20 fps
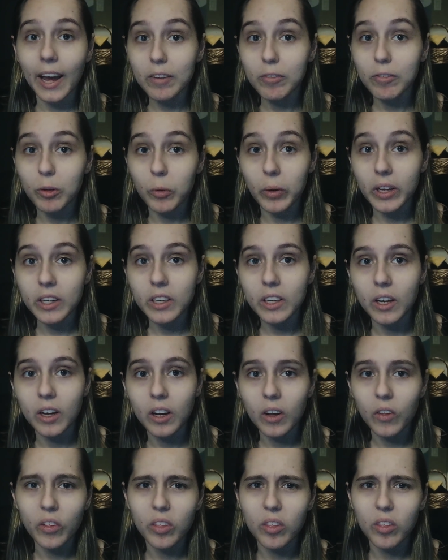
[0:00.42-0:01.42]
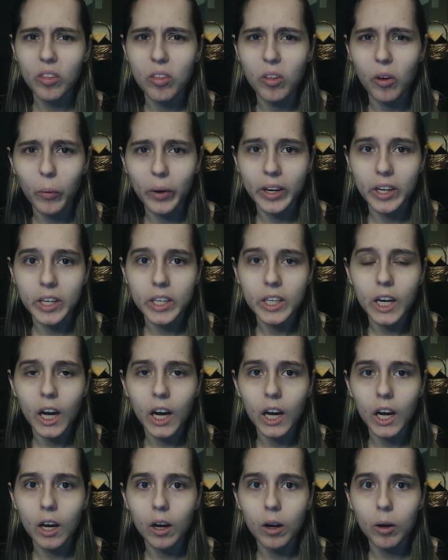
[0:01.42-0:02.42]
Hi everyone. Oh, this is so weird.
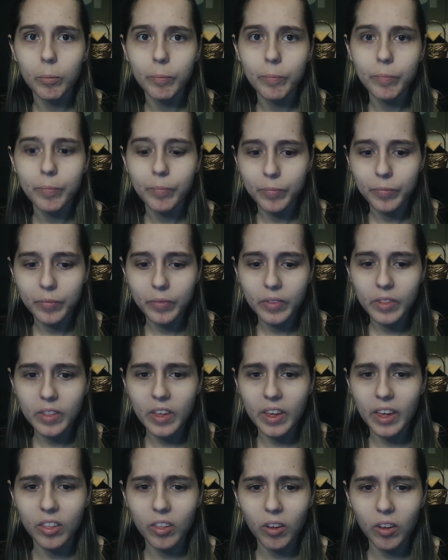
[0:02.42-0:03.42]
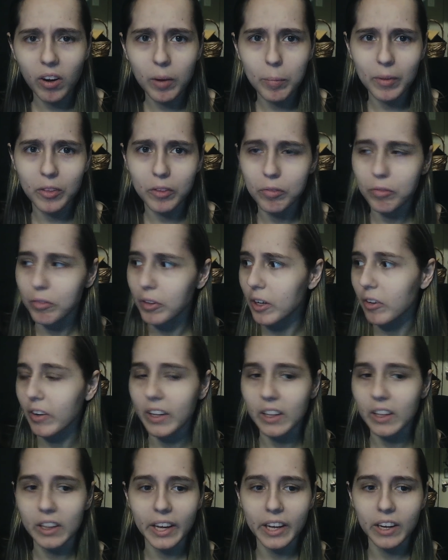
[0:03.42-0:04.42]
Yeah, sorry about the
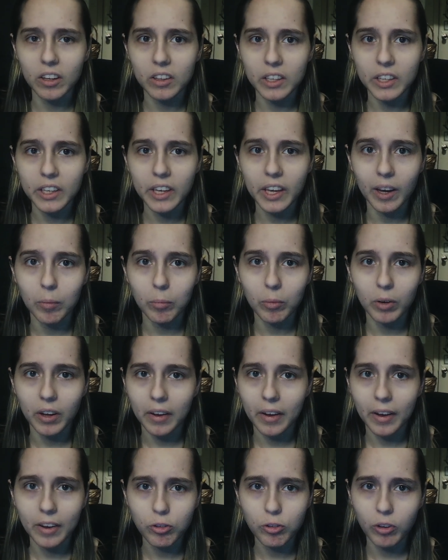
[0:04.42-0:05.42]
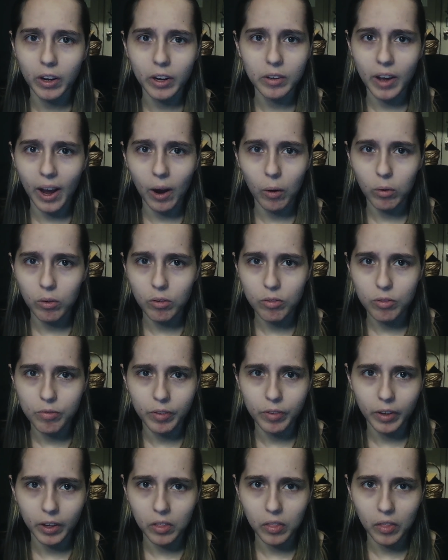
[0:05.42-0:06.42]
flickering light on the camera. I tried hours to
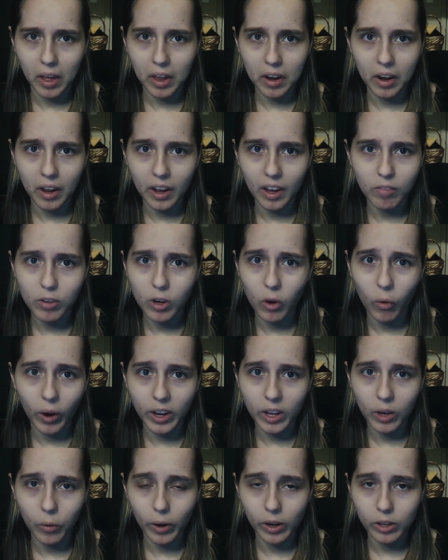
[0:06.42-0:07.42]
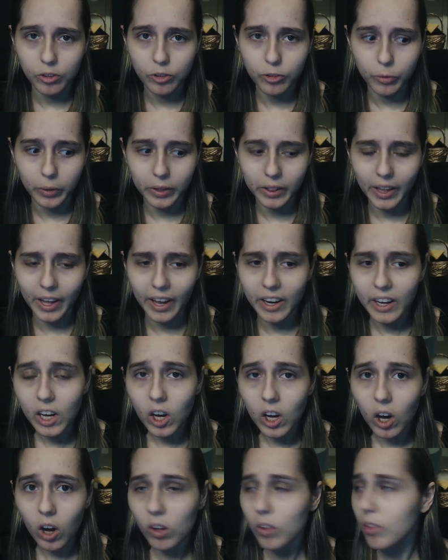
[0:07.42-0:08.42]
fix that and I have no idea why it's doing that.
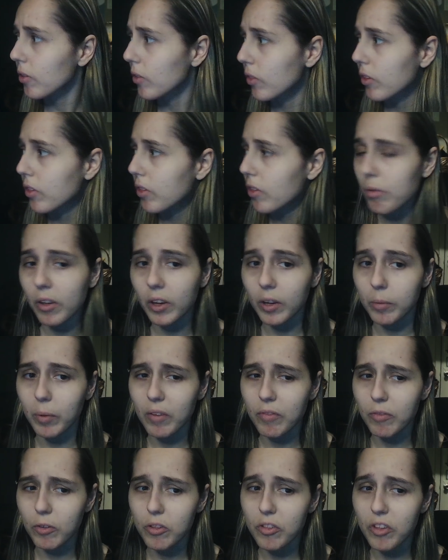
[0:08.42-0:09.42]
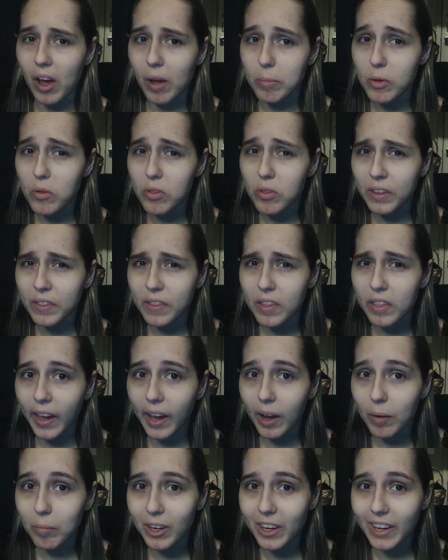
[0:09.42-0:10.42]
Also, this is like my first time using this
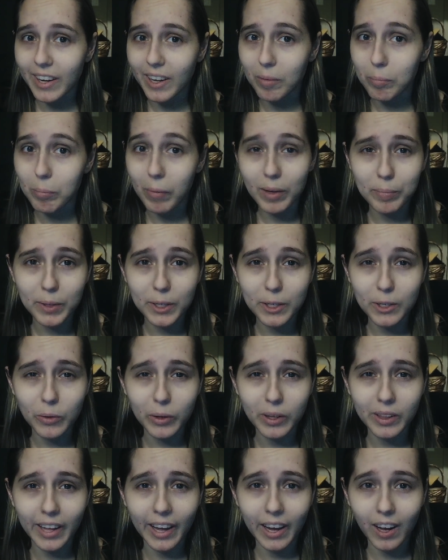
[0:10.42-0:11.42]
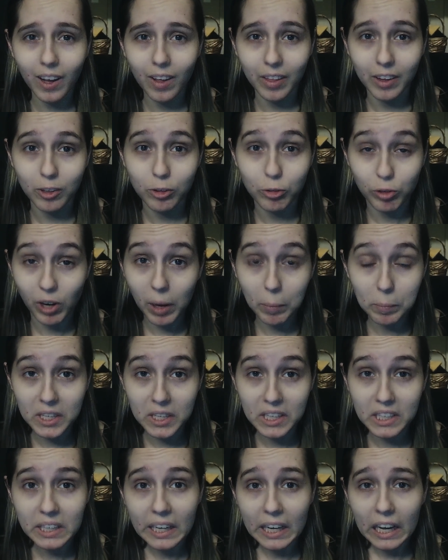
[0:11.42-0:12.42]
camera and it might be doing that because I
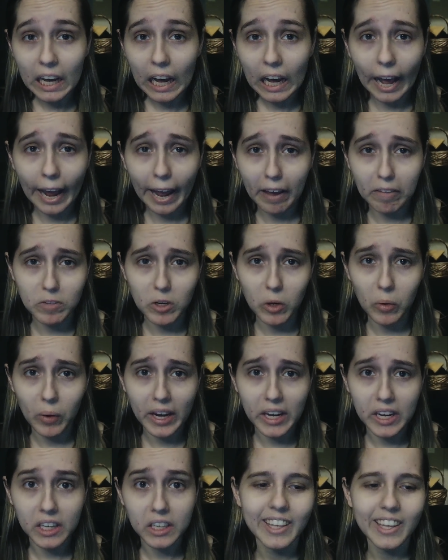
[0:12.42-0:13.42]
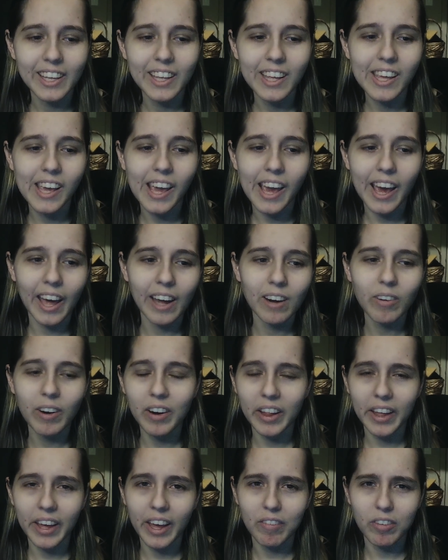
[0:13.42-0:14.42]
dropped it. I have no idea. Yeah, I don't
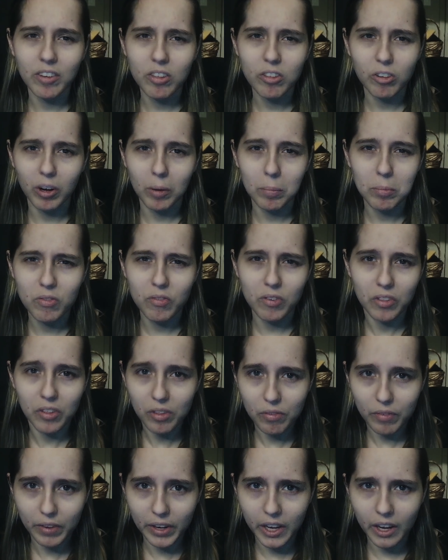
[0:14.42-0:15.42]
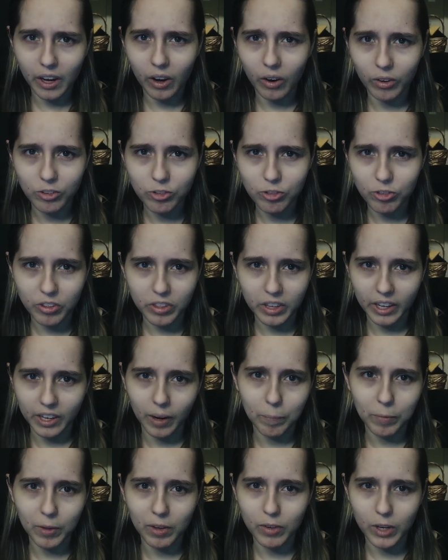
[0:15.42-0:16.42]
really have a script for this video. It's just like
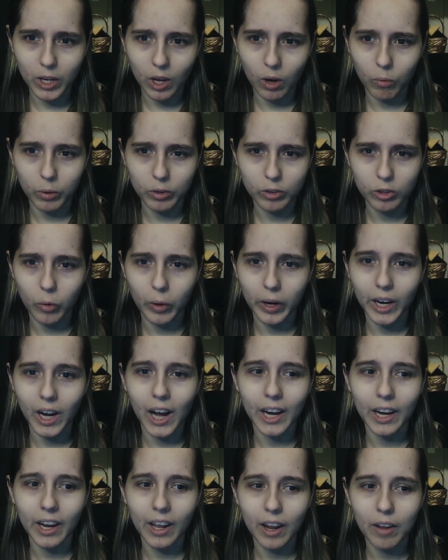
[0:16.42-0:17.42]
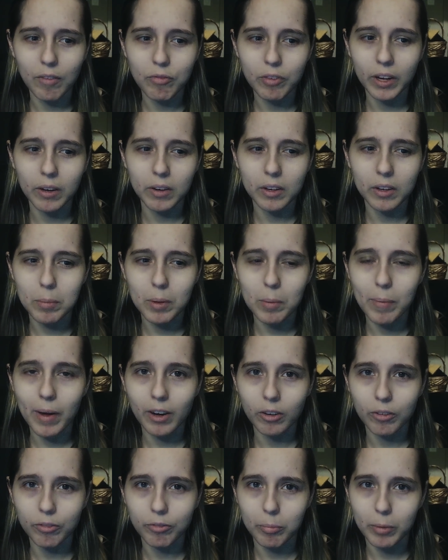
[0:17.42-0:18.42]
an update video, what's going on, and I figured it'd be
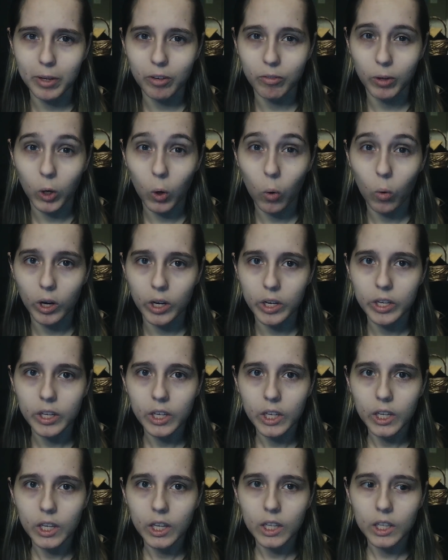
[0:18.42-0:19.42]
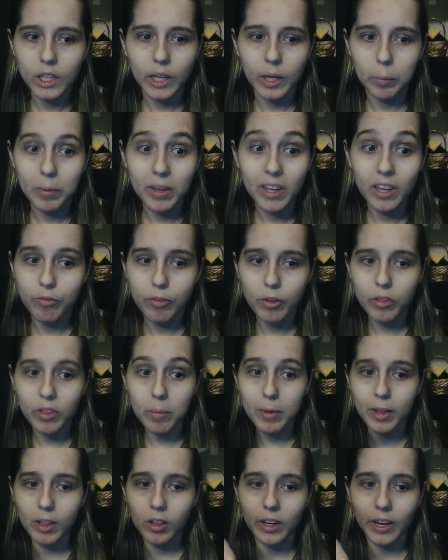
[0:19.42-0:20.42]
better for me to record like me. If you
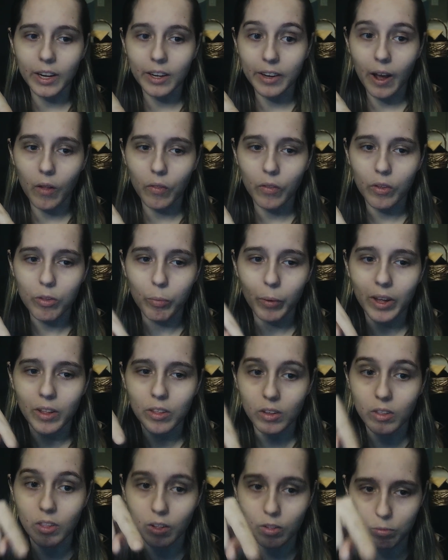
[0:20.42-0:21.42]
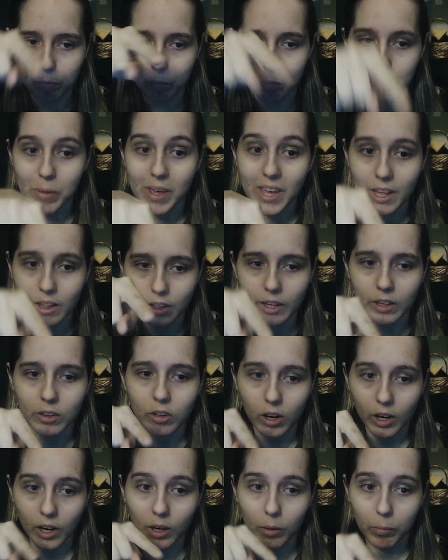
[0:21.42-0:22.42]
see me looking down this way, it's because that's me like
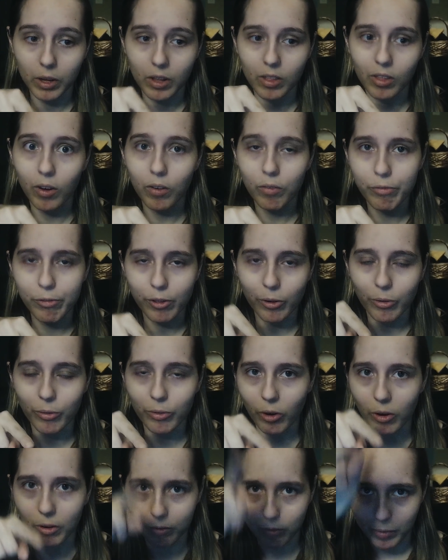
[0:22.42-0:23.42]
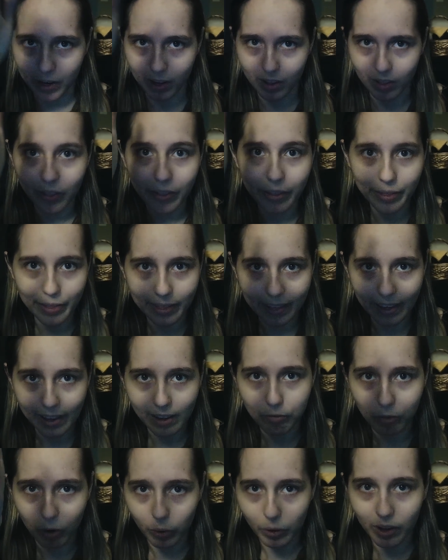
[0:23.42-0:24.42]
talking to myself, so it's hard for me to
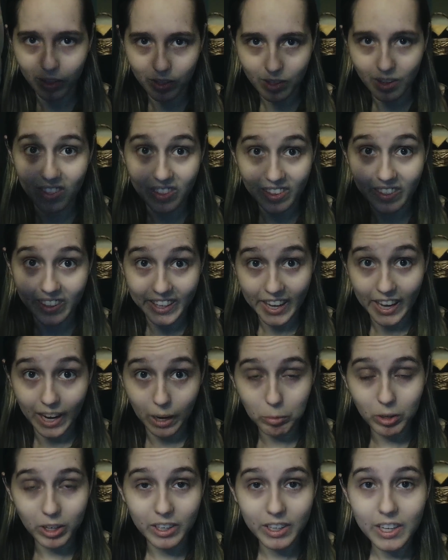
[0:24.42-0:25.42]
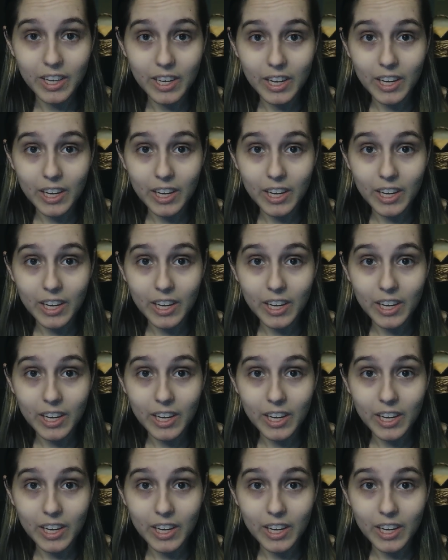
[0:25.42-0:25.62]
stay focused into the camera.